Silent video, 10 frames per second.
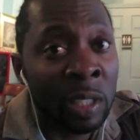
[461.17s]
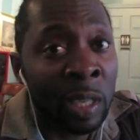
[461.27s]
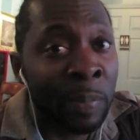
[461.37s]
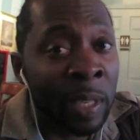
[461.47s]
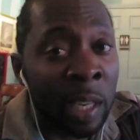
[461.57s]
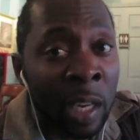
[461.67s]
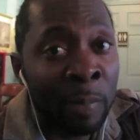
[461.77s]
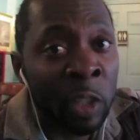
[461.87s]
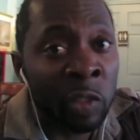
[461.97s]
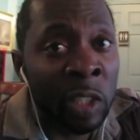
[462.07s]
depending on how
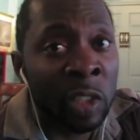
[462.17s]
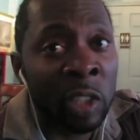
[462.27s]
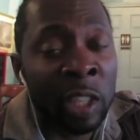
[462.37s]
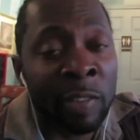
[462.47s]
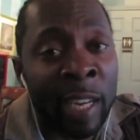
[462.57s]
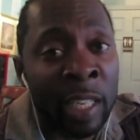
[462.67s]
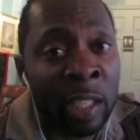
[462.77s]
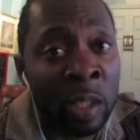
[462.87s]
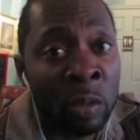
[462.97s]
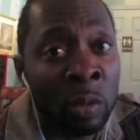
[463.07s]
much research and writing you
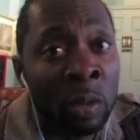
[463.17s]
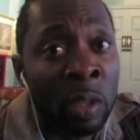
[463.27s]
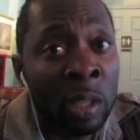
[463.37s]
do,